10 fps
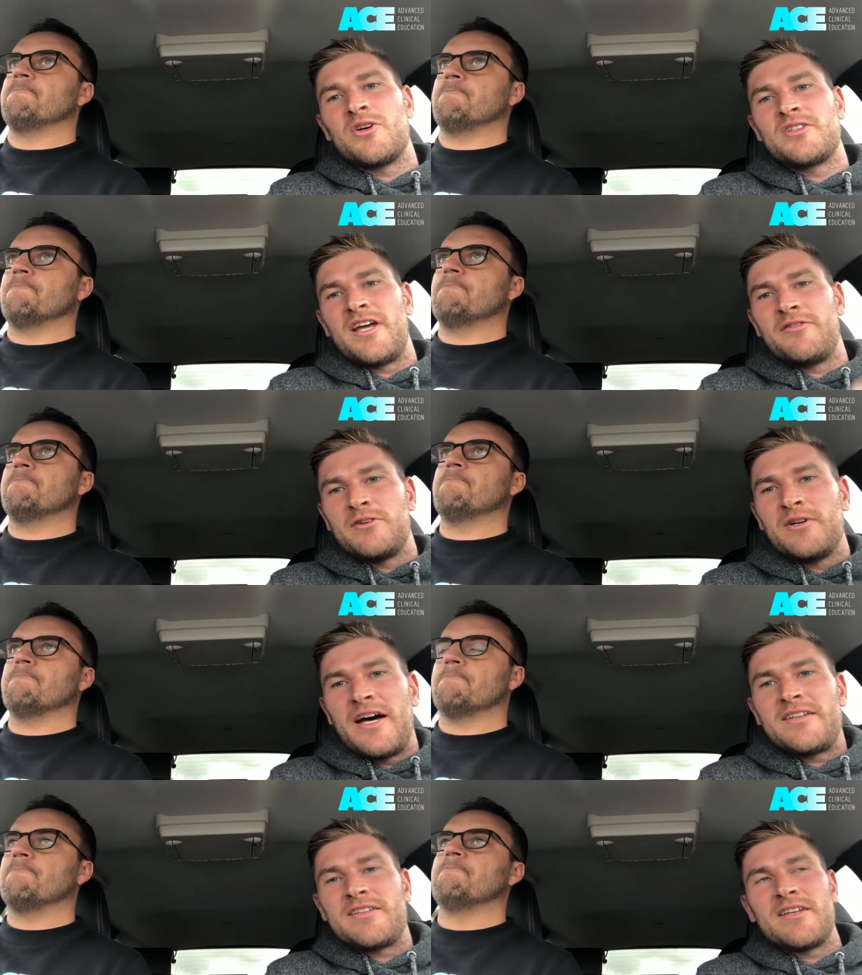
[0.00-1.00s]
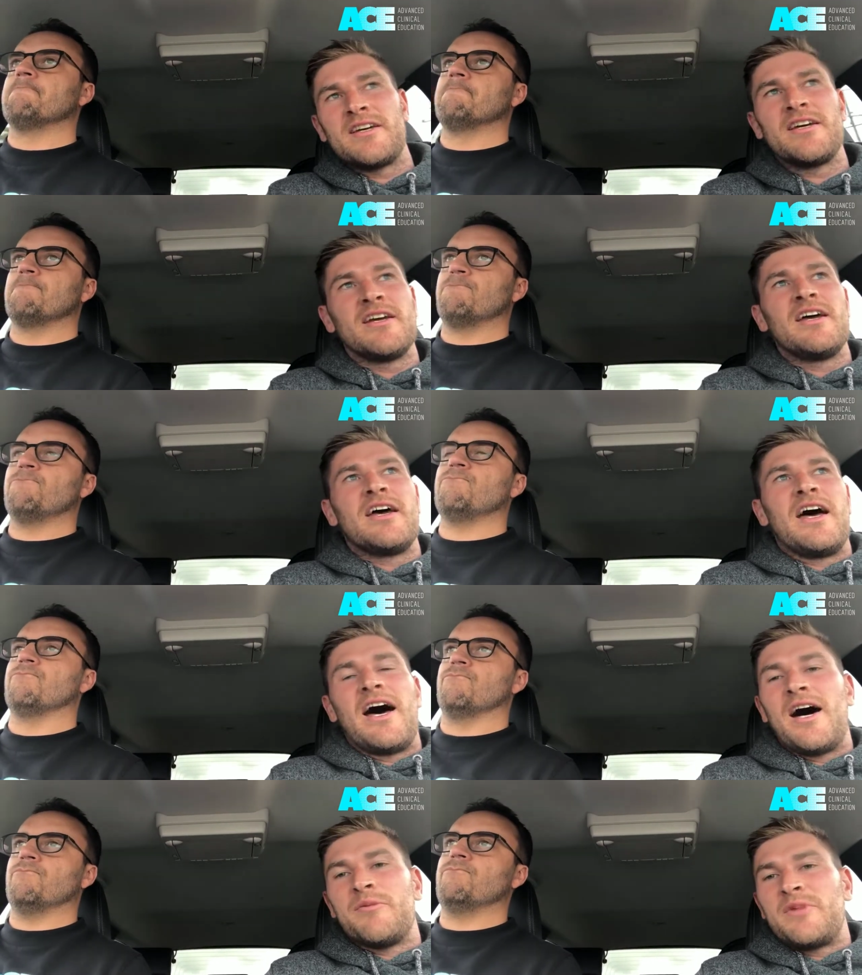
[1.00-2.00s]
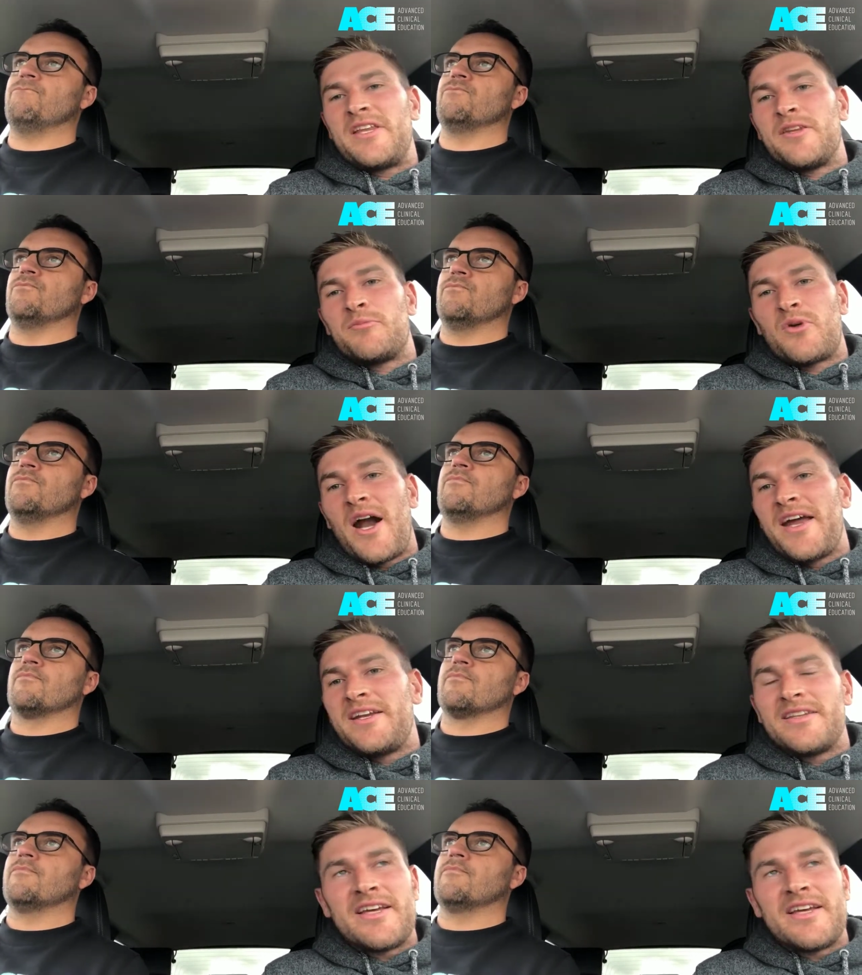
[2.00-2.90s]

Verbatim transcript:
Speaker 1: cord level, at mm. the um, in the brain.